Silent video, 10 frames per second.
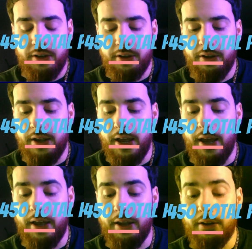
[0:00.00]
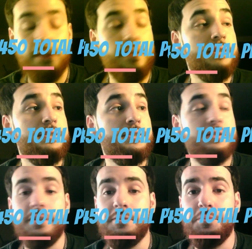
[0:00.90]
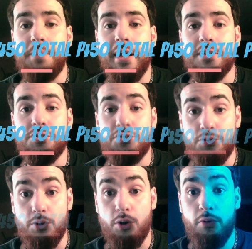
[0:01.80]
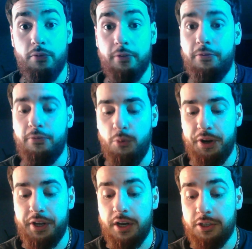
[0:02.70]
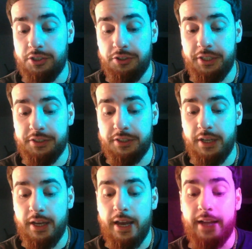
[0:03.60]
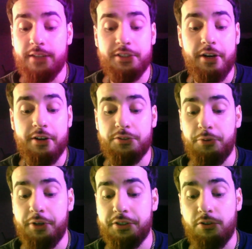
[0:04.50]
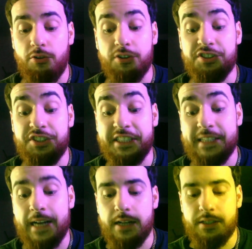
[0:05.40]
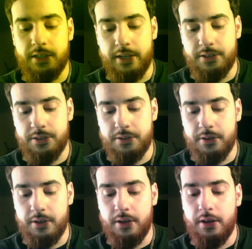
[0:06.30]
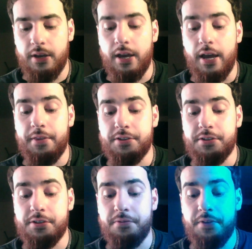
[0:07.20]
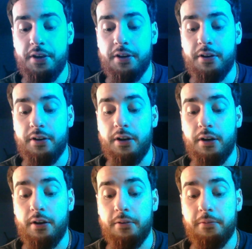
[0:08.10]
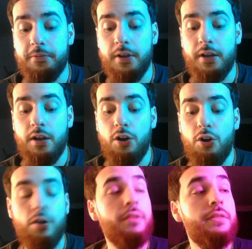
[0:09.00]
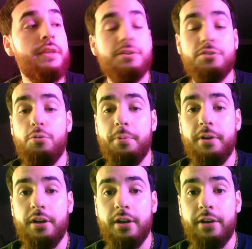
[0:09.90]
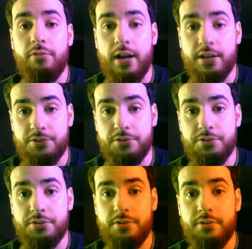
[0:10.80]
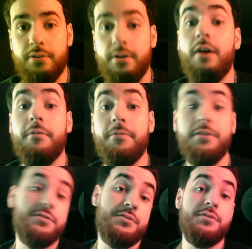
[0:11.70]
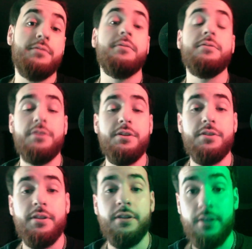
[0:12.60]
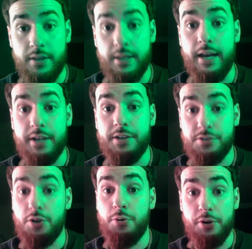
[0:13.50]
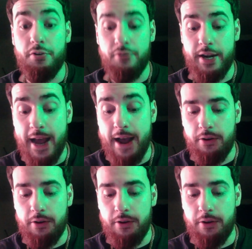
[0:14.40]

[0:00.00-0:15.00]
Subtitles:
and this spans to over 40 countries and territories across 6 continents. And this is via of these opening night rosters of this season that is going on right now.